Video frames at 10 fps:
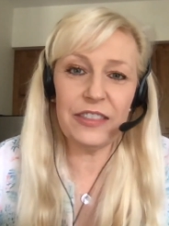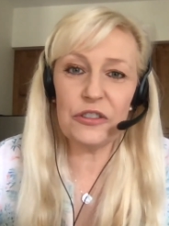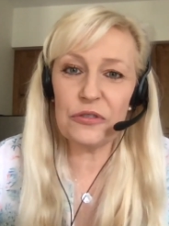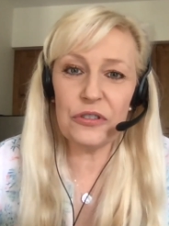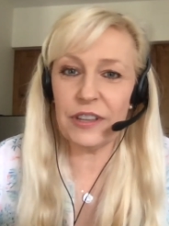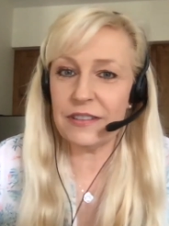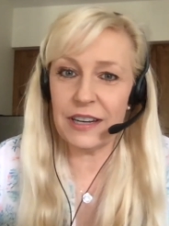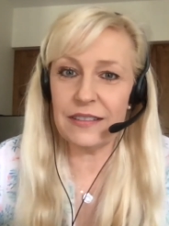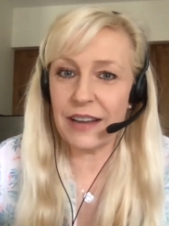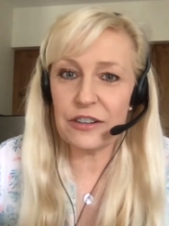It's not the truth.
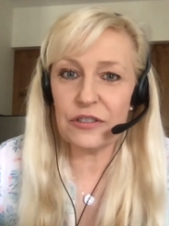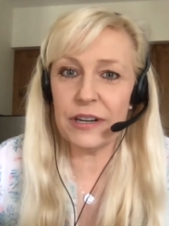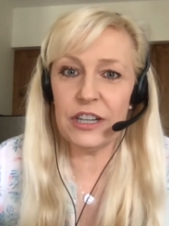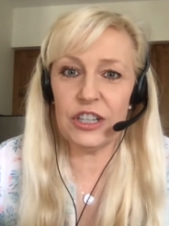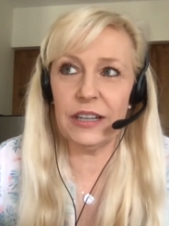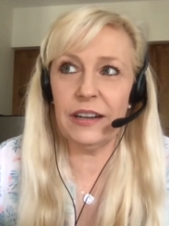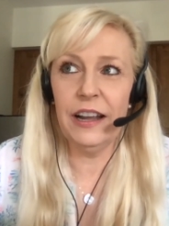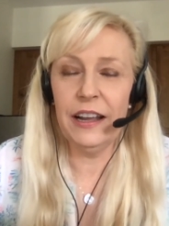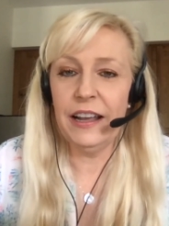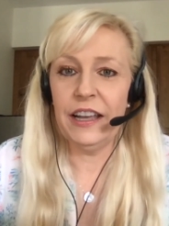That's an
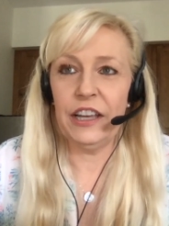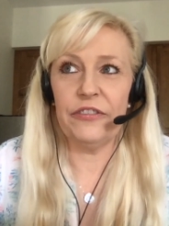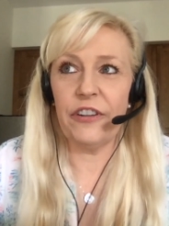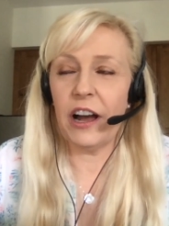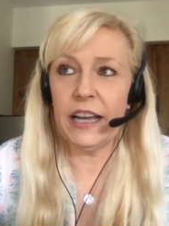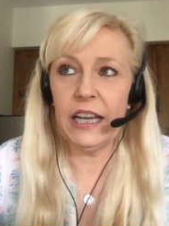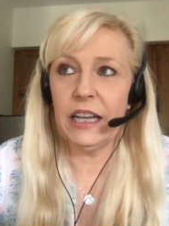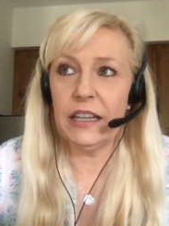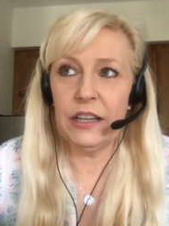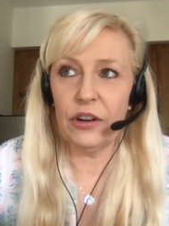exaggeration. If
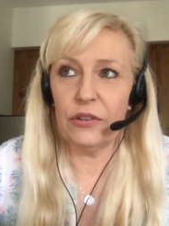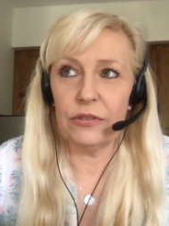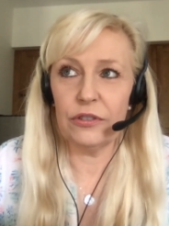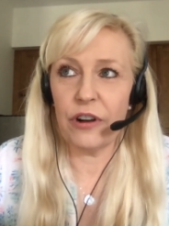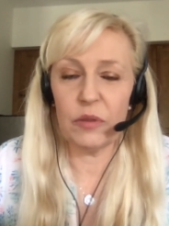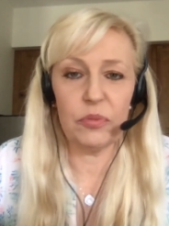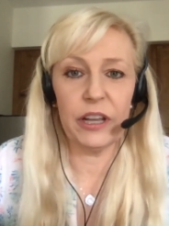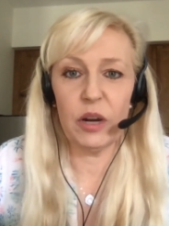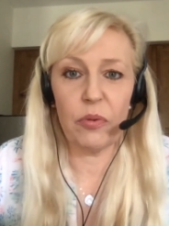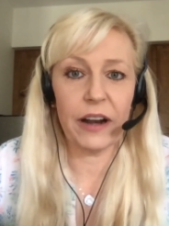I, you know, try to
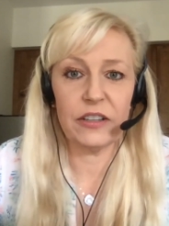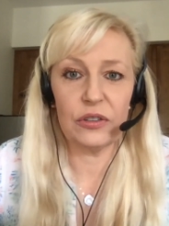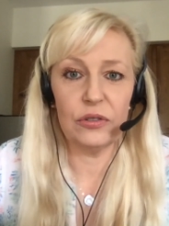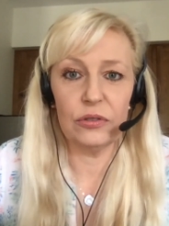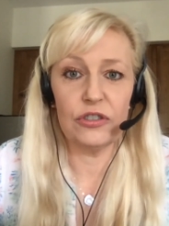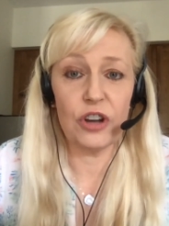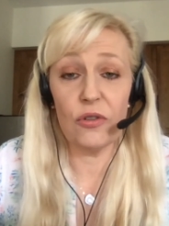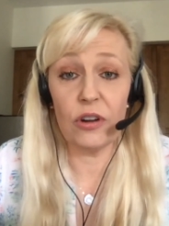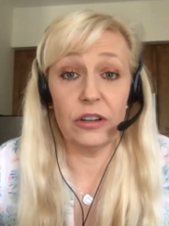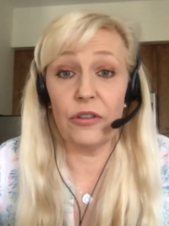play a practical
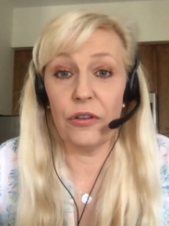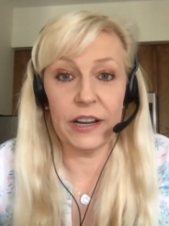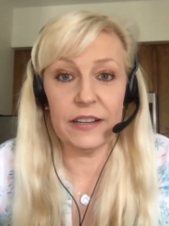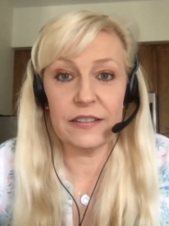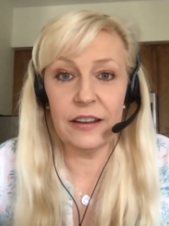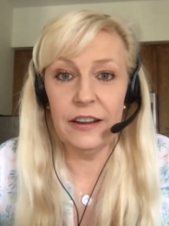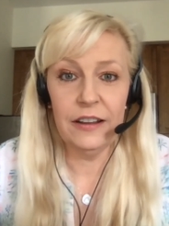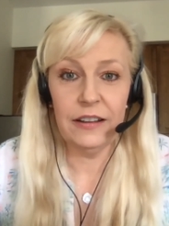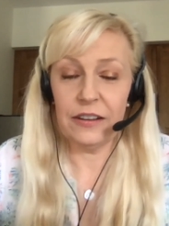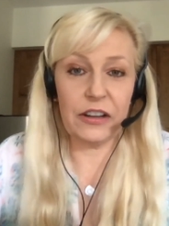joke on Chris,
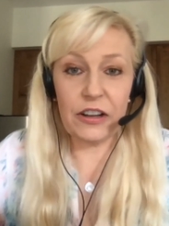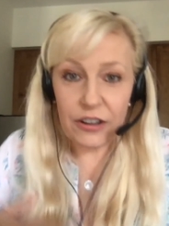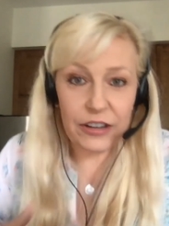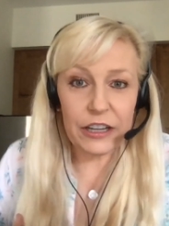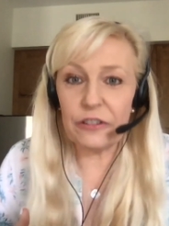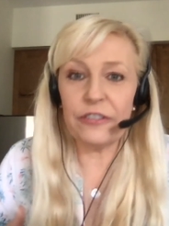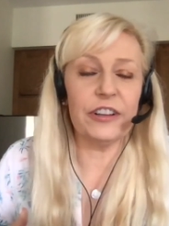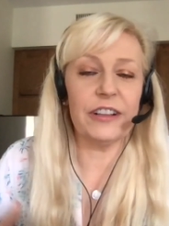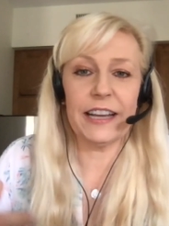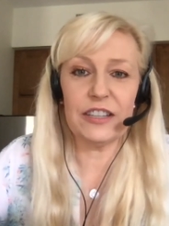it'll
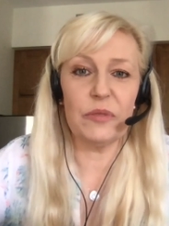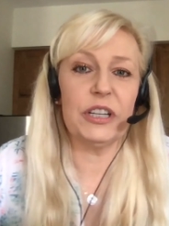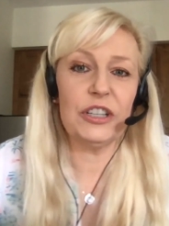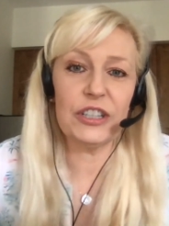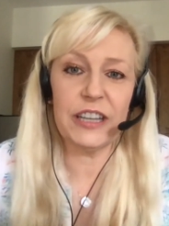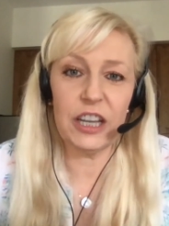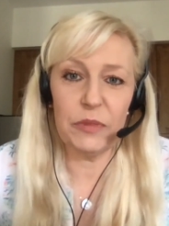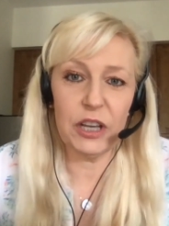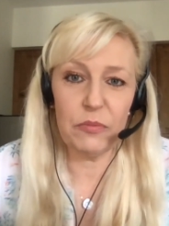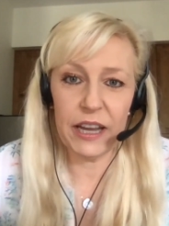feel like somebody just
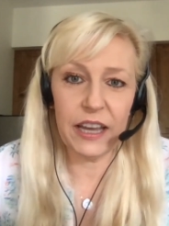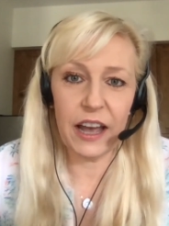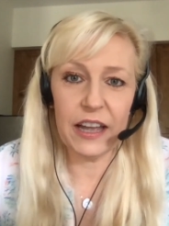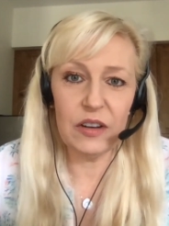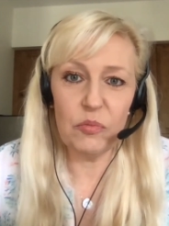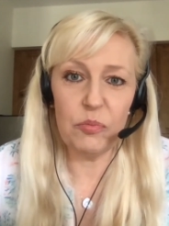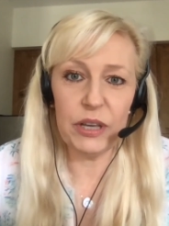kicked me in my gut